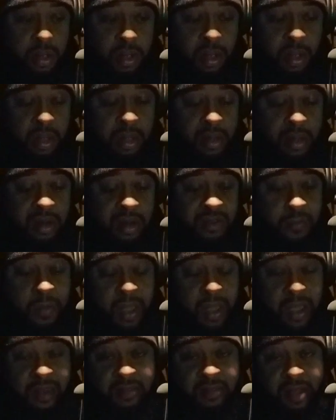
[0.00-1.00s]
and it's
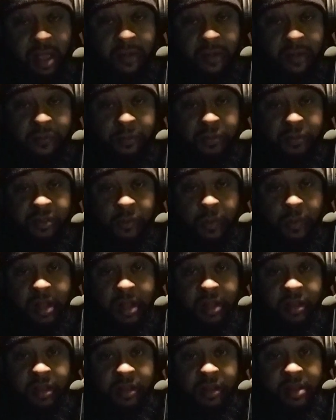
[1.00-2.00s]
passed down from
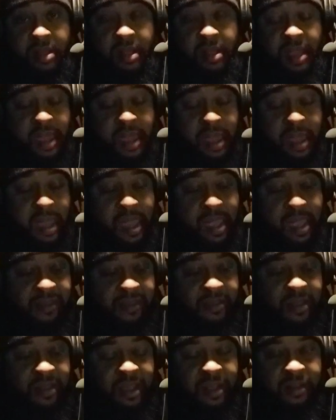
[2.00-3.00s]
somebody that
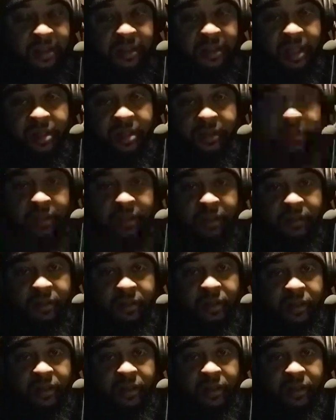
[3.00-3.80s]
has the intelligence,